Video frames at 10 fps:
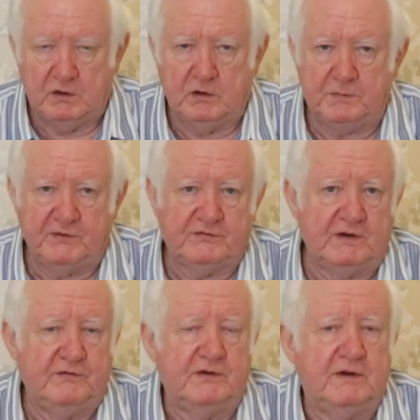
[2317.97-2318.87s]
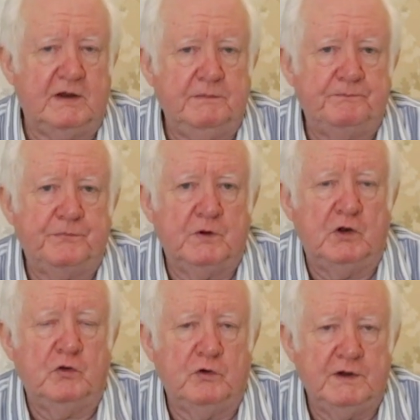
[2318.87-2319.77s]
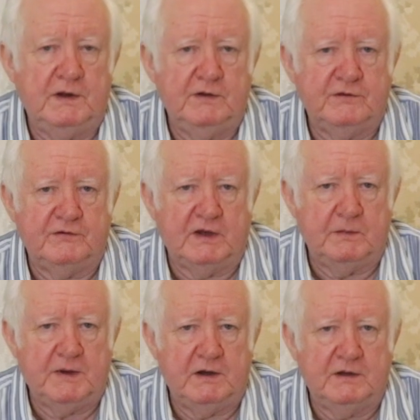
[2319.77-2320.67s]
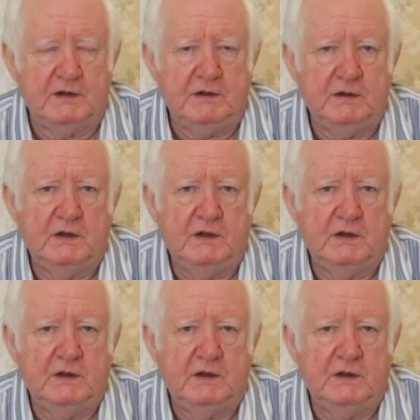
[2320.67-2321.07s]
Could be a solicitor, a lawyer, as they say in America.